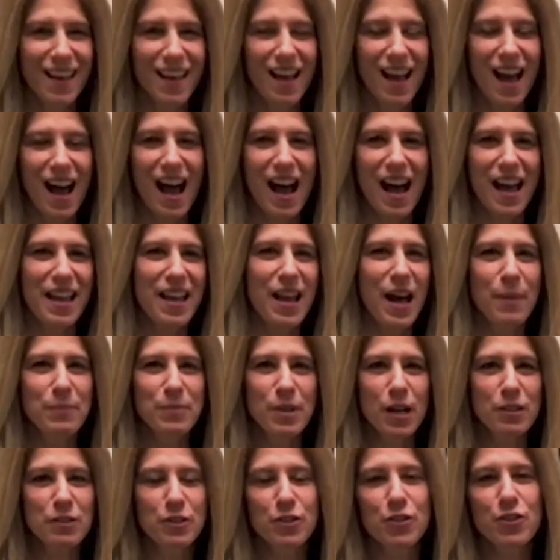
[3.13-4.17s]
Hi, I'm
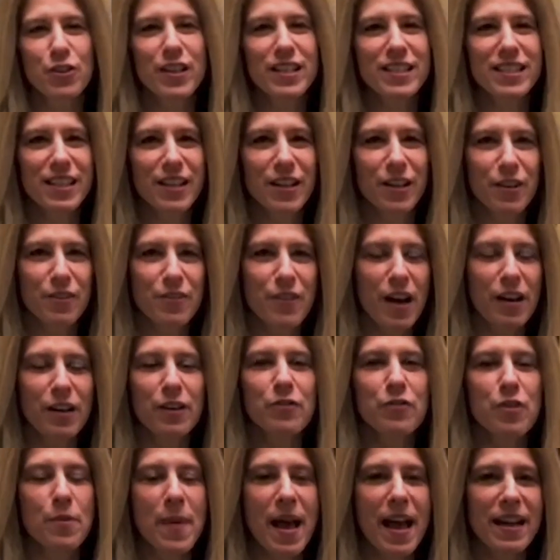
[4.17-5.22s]
Dr. Tracy Urvater
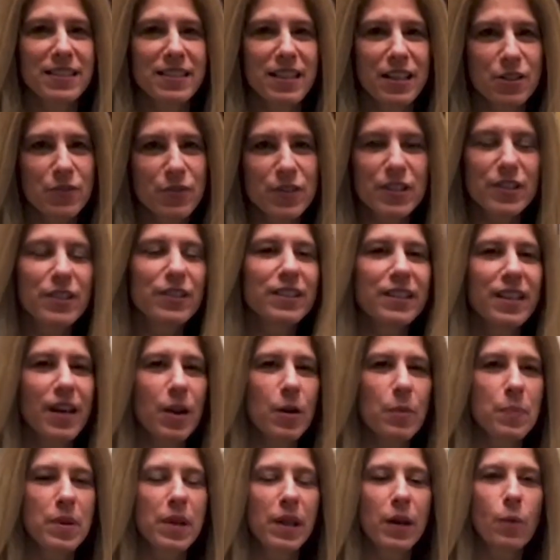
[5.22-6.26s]
from Access Physical
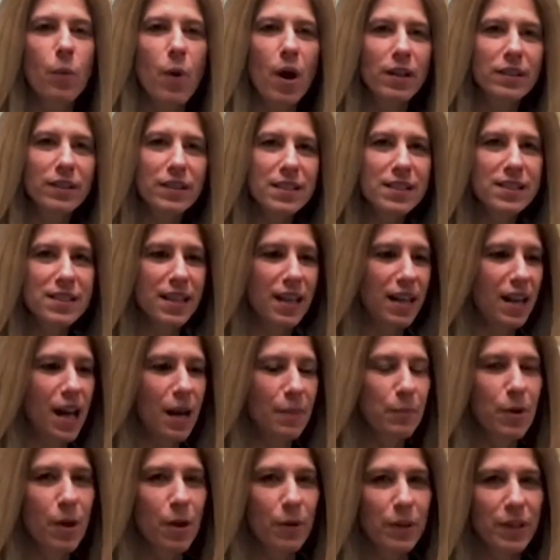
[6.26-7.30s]
Therapy and Wellness, and I'm
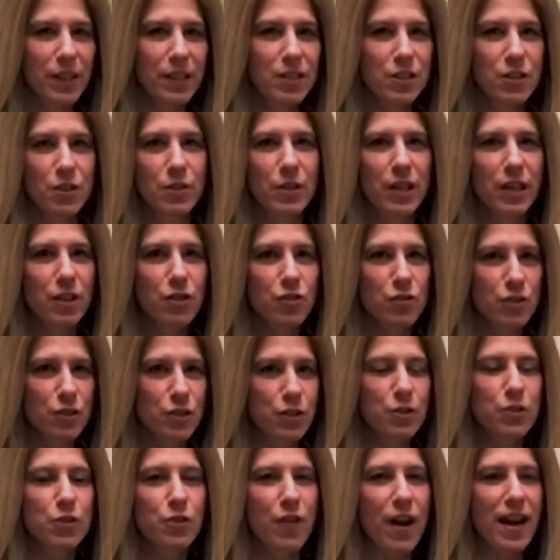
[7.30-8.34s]
going to
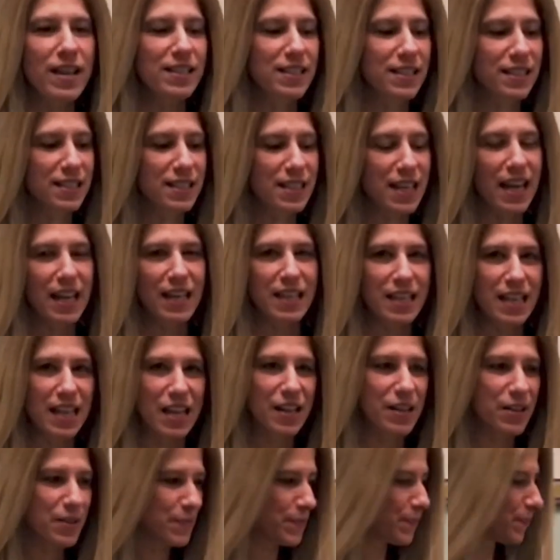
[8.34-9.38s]
introduce Graston
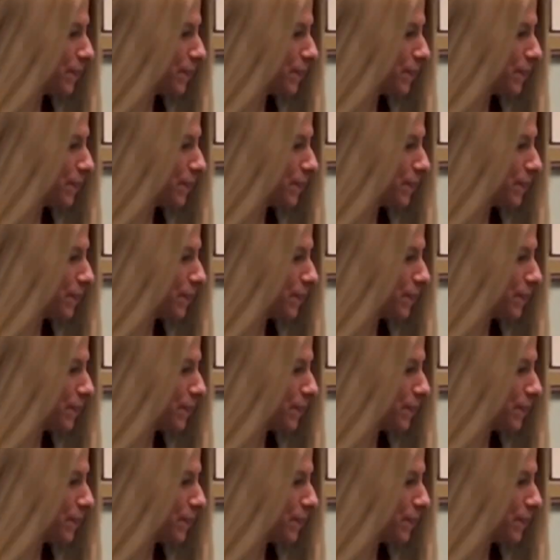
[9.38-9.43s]
Technique.